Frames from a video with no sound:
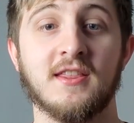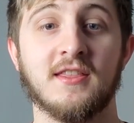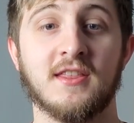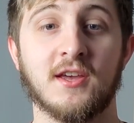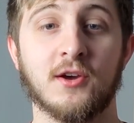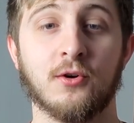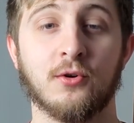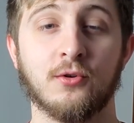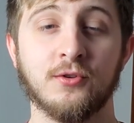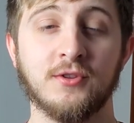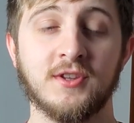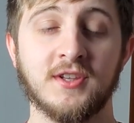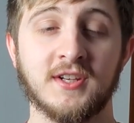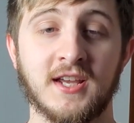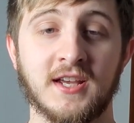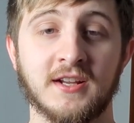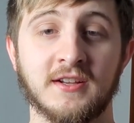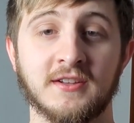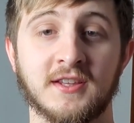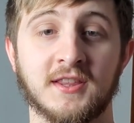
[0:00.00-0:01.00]
They hold the
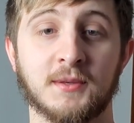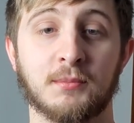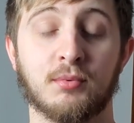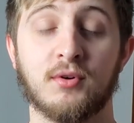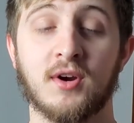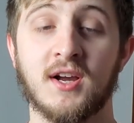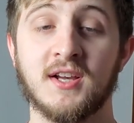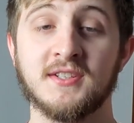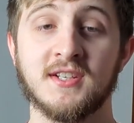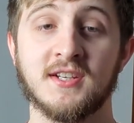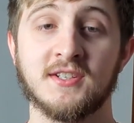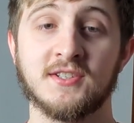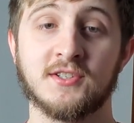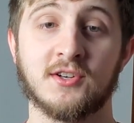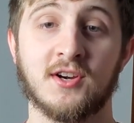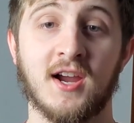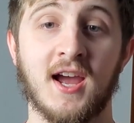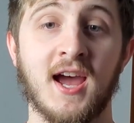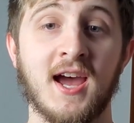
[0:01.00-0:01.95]
data that the processor